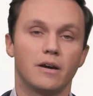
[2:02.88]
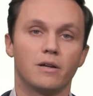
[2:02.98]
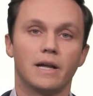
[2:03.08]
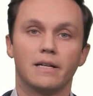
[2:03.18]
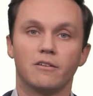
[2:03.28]

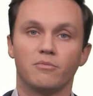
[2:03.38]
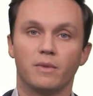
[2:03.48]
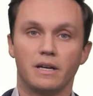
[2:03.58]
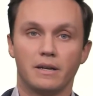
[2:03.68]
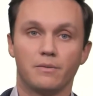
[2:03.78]
outline of
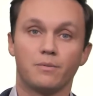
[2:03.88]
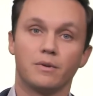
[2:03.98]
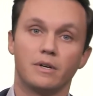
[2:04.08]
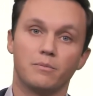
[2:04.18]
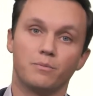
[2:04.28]
my
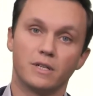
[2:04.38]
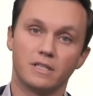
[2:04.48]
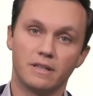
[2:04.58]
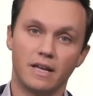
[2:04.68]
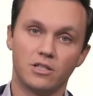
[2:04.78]

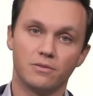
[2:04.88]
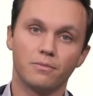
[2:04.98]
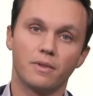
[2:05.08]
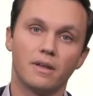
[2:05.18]
presentation,